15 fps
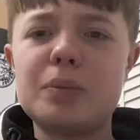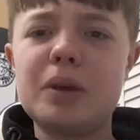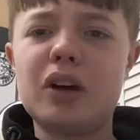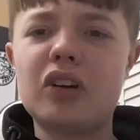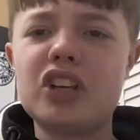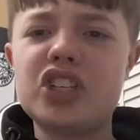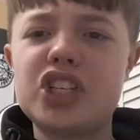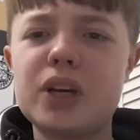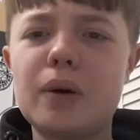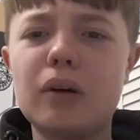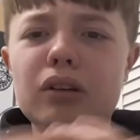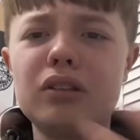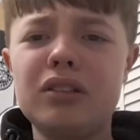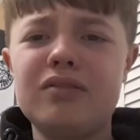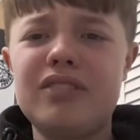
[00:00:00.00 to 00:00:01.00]
to be honest,
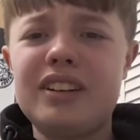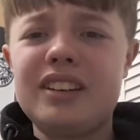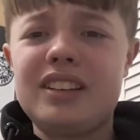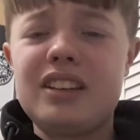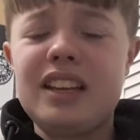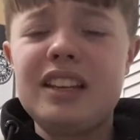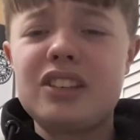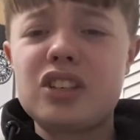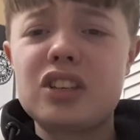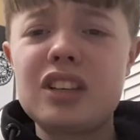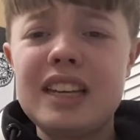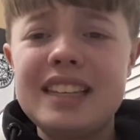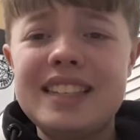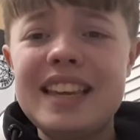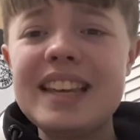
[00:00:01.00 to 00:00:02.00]
Chilwell,
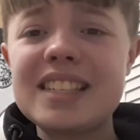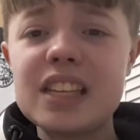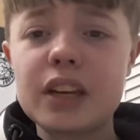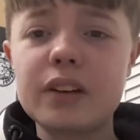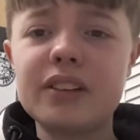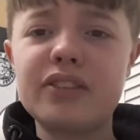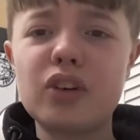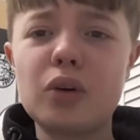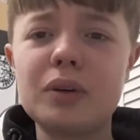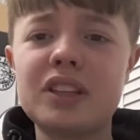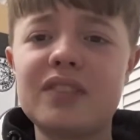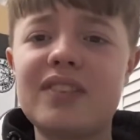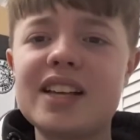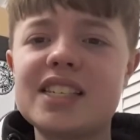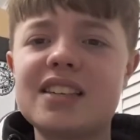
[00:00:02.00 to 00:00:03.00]
he's decent going forward.
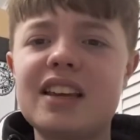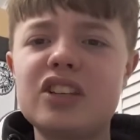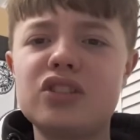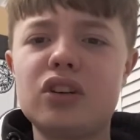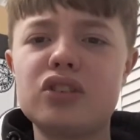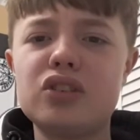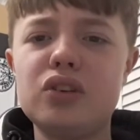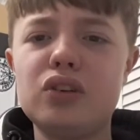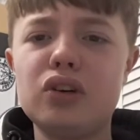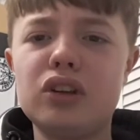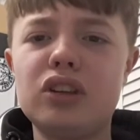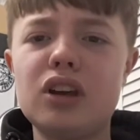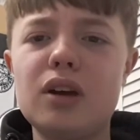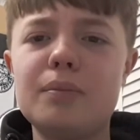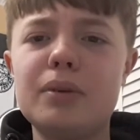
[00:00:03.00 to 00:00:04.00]
Defensively, he's not too
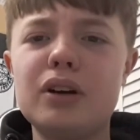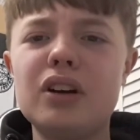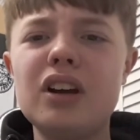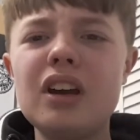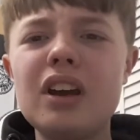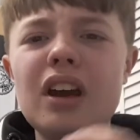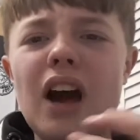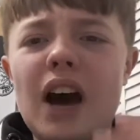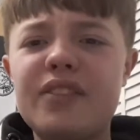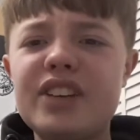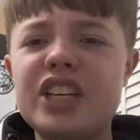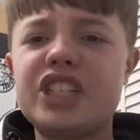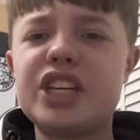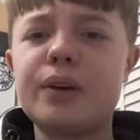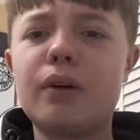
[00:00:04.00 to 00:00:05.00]
good though, but I
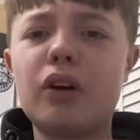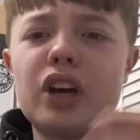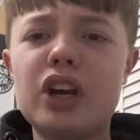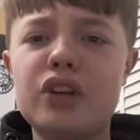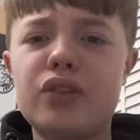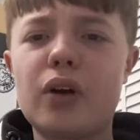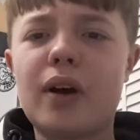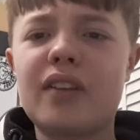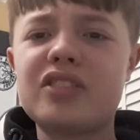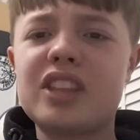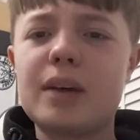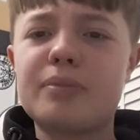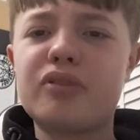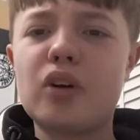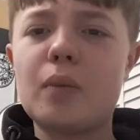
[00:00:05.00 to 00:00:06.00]
think Chilwell can grow after
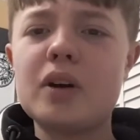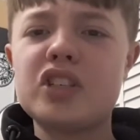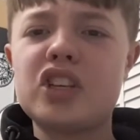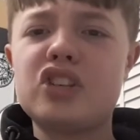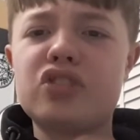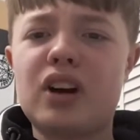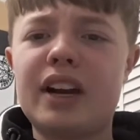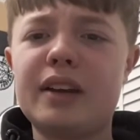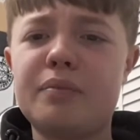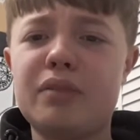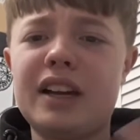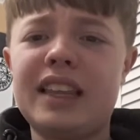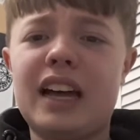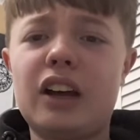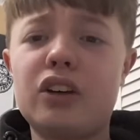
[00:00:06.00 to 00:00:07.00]
that performance and try and
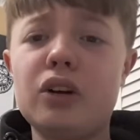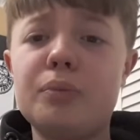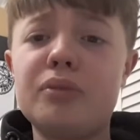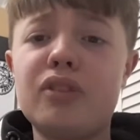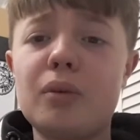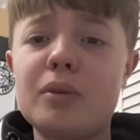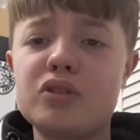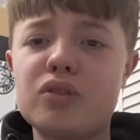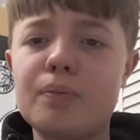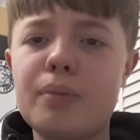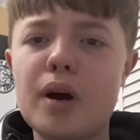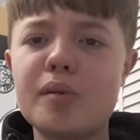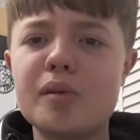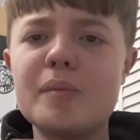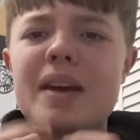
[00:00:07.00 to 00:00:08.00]
bring that good performance from
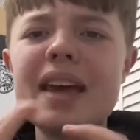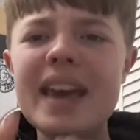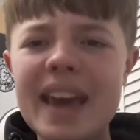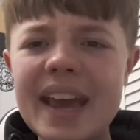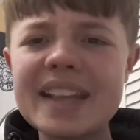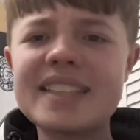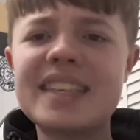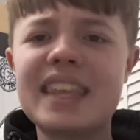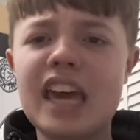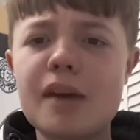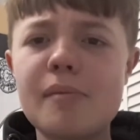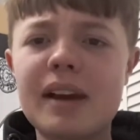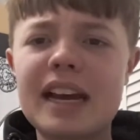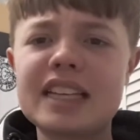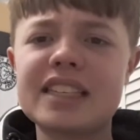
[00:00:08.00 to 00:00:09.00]
Birmingham into the
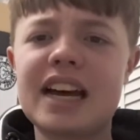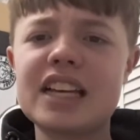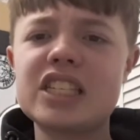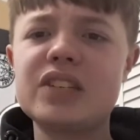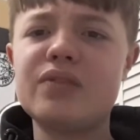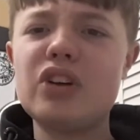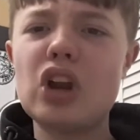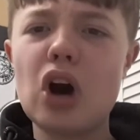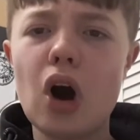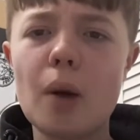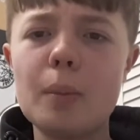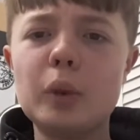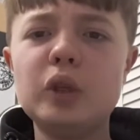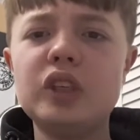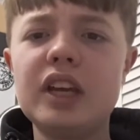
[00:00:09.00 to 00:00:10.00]
game against Aston Villa
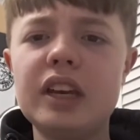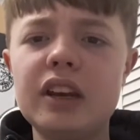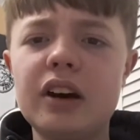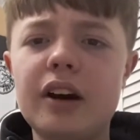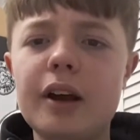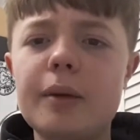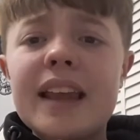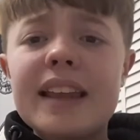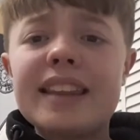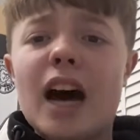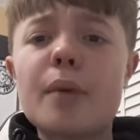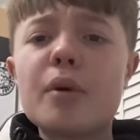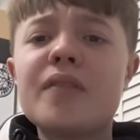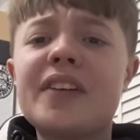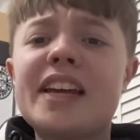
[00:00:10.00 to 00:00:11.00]
on Monday night.
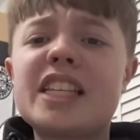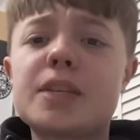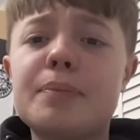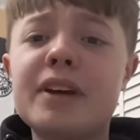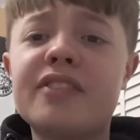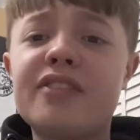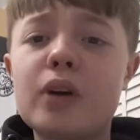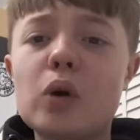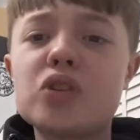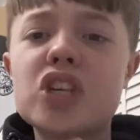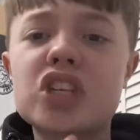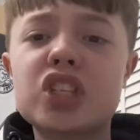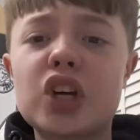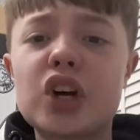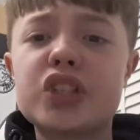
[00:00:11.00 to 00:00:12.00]
Now moving into midfield, to
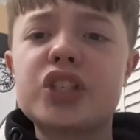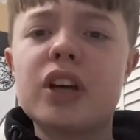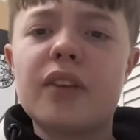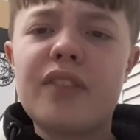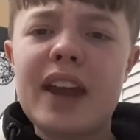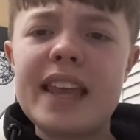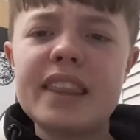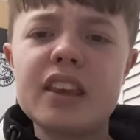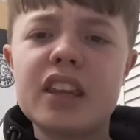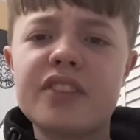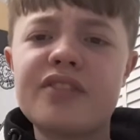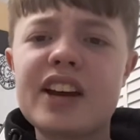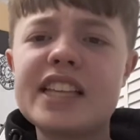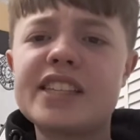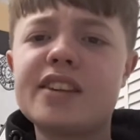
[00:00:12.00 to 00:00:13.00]
start off in the
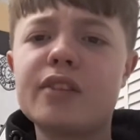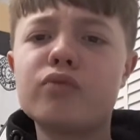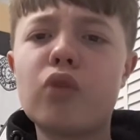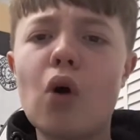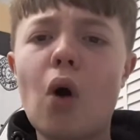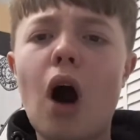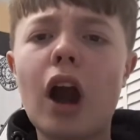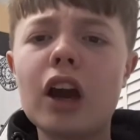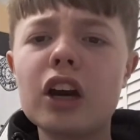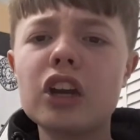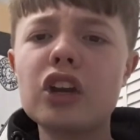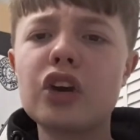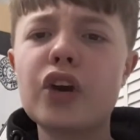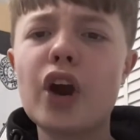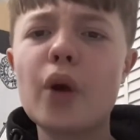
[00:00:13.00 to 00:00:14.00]
defensive role, I'm
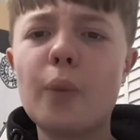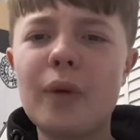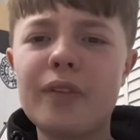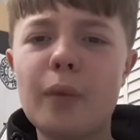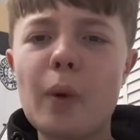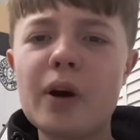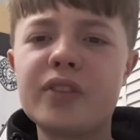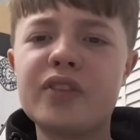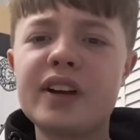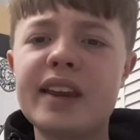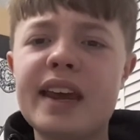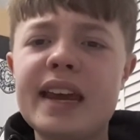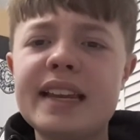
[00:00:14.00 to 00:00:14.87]
going to go with Wilfred